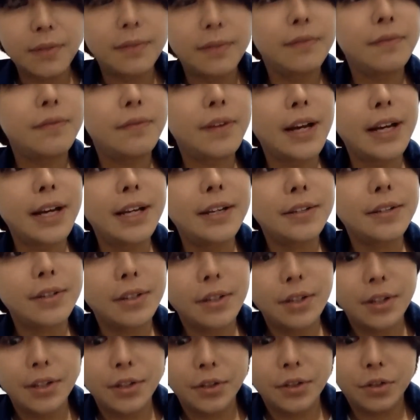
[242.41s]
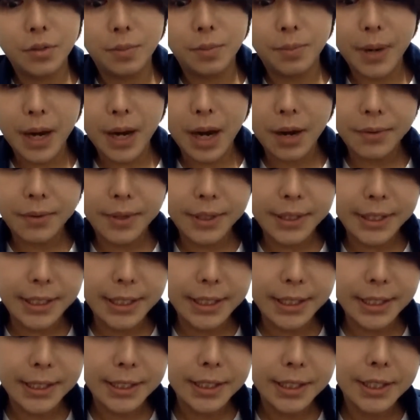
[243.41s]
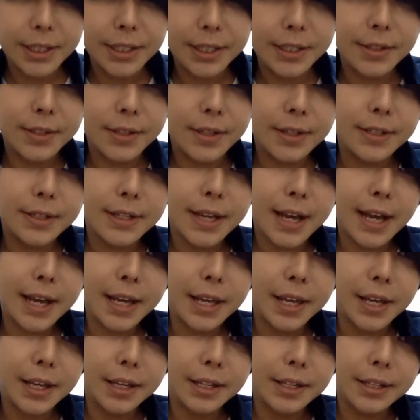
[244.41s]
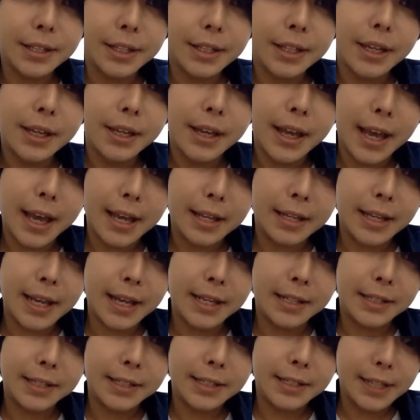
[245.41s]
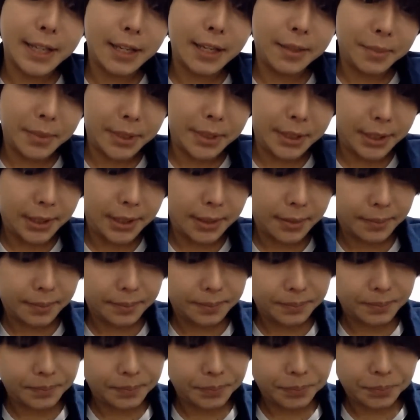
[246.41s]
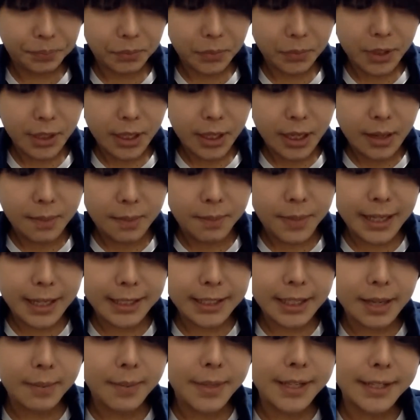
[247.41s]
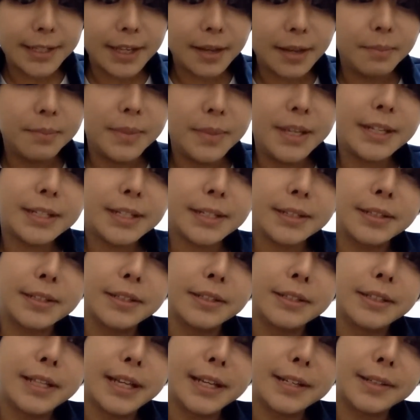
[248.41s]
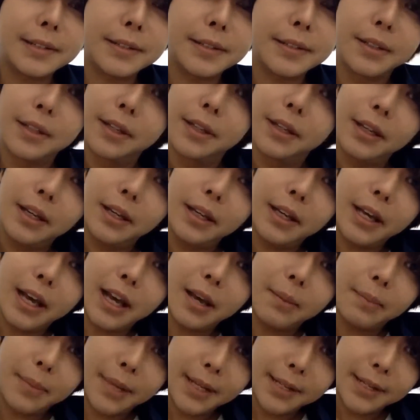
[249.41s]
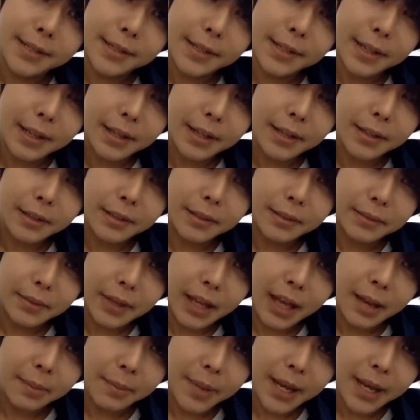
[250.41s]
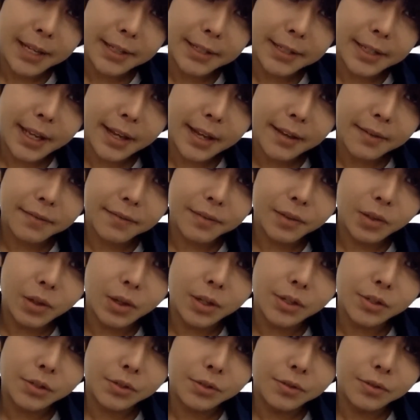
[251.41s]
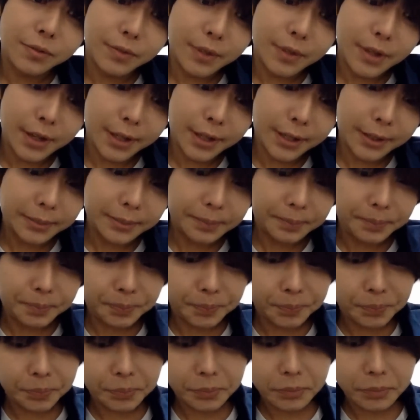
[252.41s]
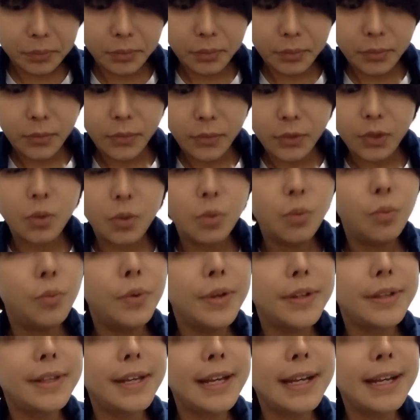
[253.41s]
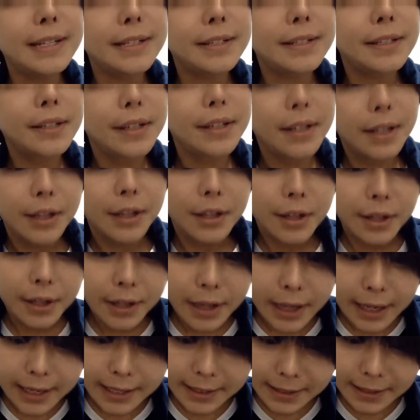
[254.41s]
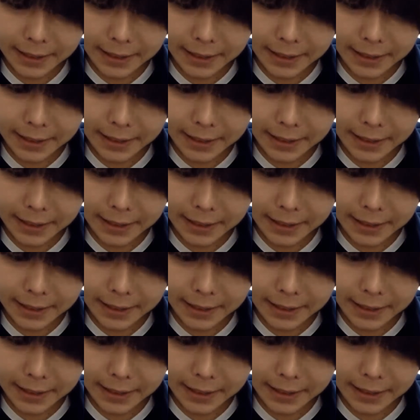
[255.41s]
confined to parody, satire, and entertainment. But I must admit that I might have gone too far. With that, I